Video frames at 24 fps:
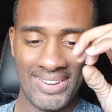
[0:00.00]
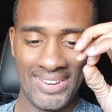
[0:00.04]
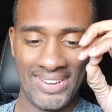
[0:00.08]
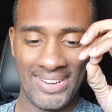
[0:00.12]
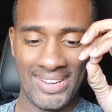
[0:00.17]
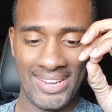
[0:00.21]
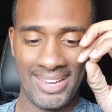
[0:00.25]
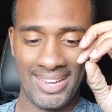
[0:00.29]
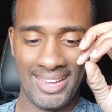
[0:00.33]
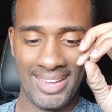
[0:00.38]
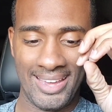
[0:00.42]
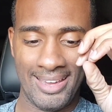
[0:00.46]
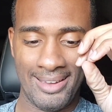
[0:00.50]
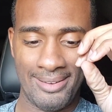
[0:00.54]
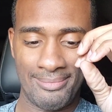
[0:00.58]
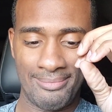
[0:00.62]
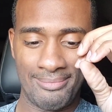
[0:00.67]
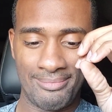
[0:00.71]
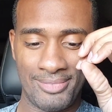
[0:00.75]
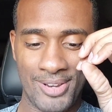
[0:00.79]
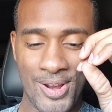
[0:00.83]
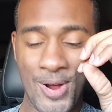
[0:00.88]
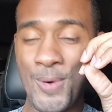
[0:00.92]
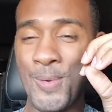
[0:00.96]
yeah,
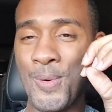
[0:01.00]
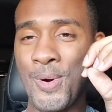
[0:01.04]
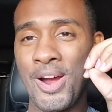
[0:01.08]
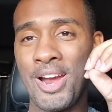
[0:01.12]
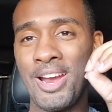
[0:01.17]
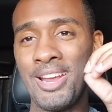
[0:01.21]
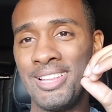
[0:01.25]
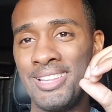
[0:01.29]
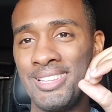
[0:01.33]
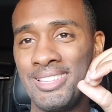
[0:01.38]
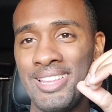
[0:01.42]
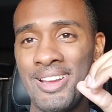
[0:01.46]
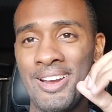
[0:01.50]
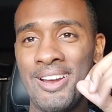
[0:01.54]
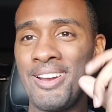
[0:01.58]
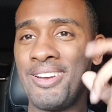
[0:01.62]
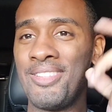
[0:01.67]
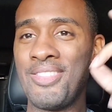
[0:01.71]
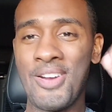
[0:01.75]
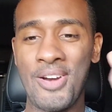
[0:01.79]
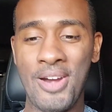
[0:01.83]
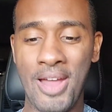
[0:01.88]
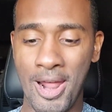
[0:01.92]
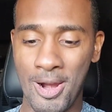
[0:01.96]
don't worry,
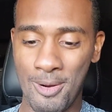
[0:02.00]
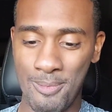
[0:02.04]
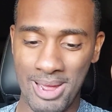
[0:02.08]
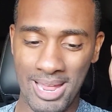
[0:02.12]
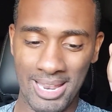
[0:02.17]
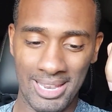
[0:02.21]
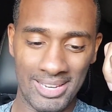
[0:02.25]
they're not on my